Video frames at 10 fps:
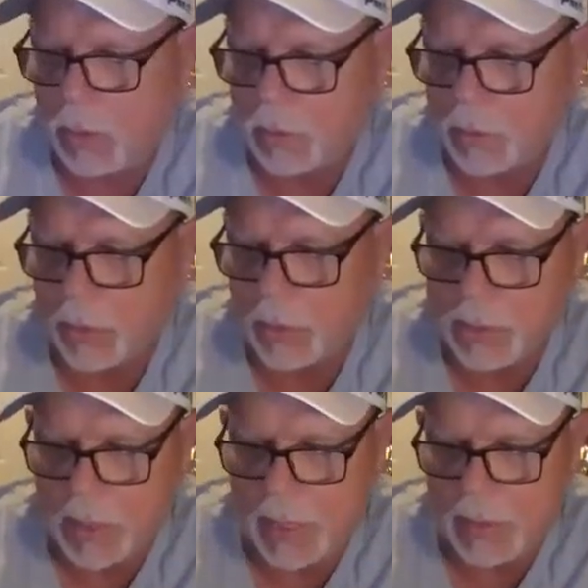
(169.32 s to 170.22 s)
during
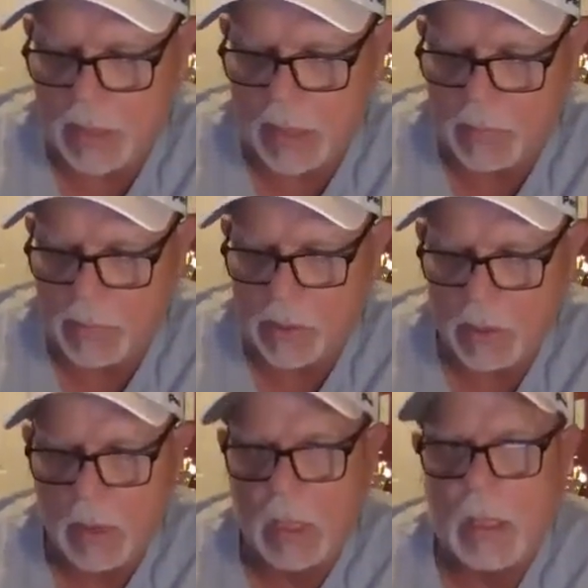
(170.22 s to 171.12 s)
trying times.
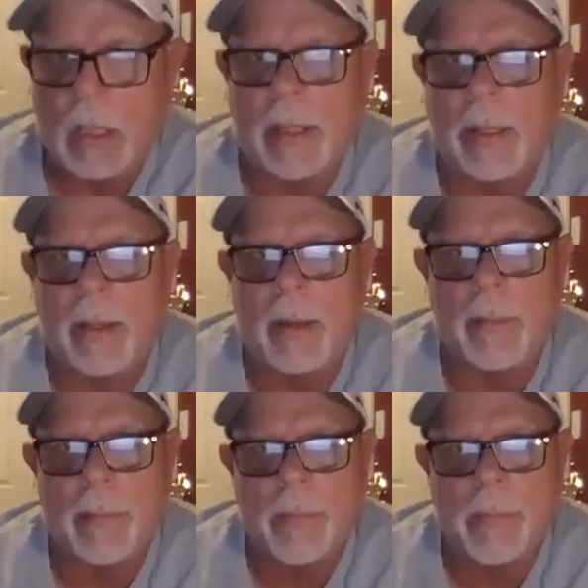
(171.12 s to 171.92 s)
And